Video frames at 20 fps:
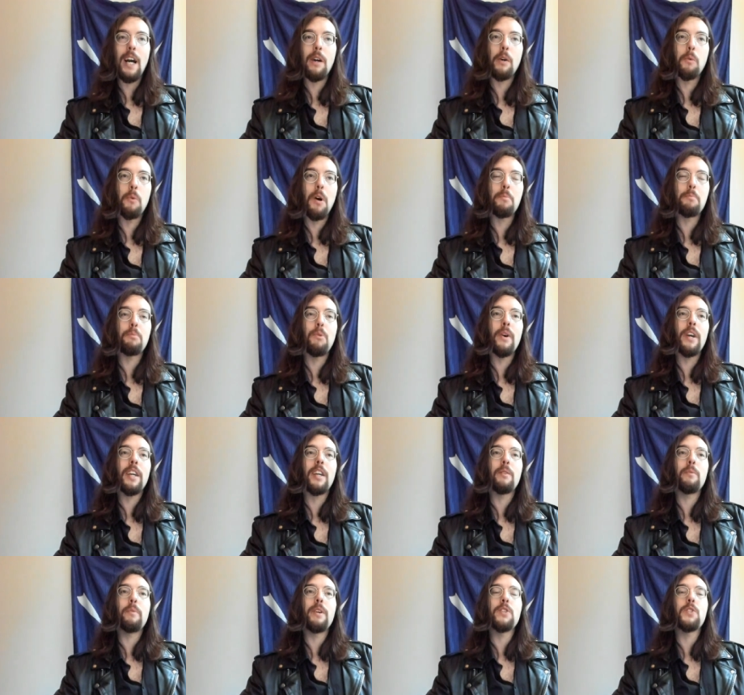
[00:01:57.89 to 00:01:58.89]
At what point
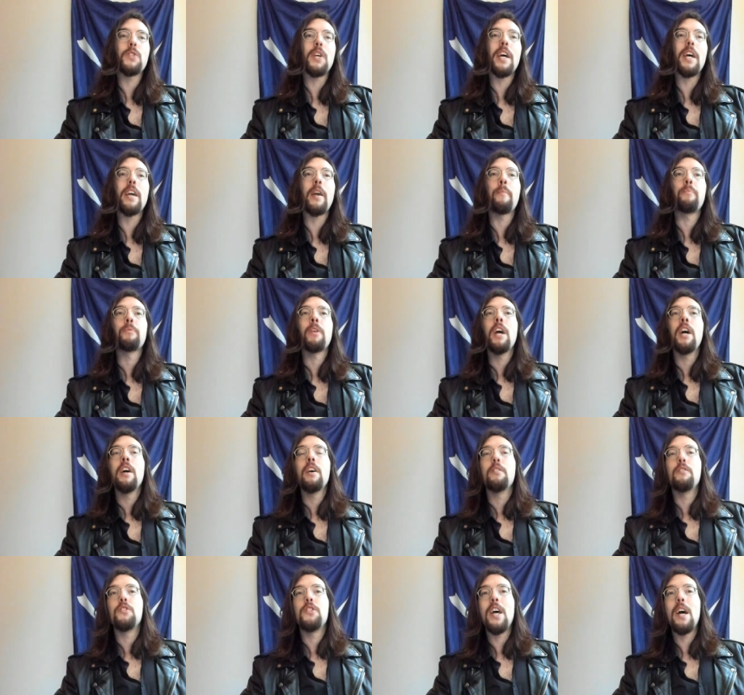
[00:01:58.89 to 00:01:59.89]
can we say,
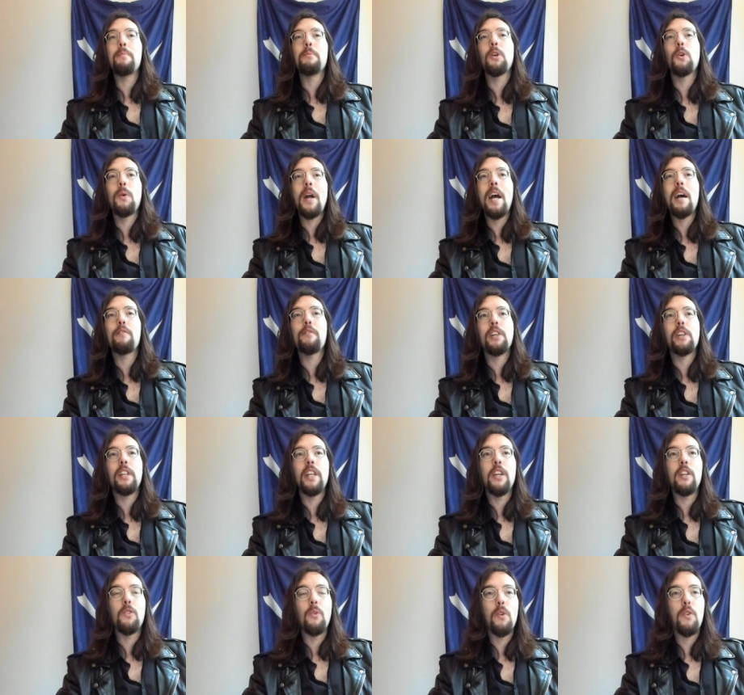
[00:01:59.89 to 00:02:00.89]

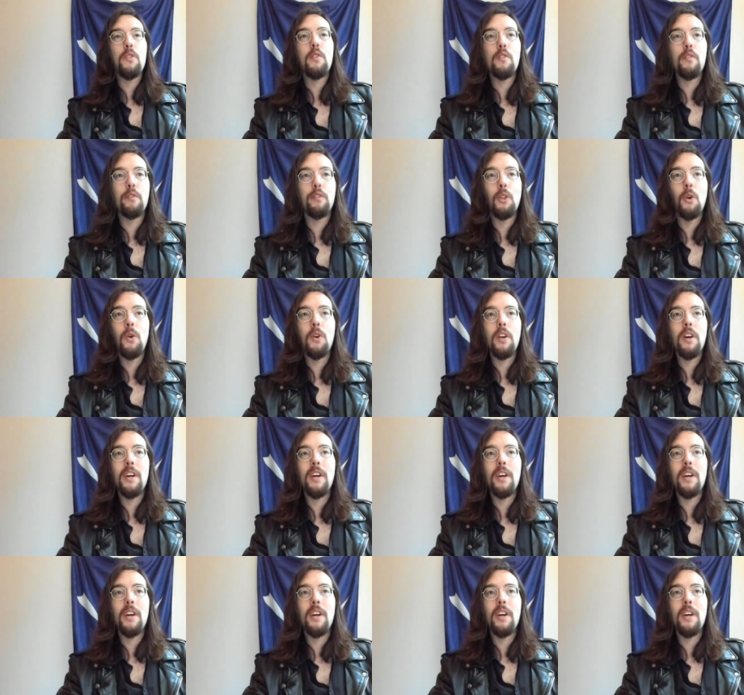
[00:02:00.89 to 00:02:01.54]
demographically, northern Florida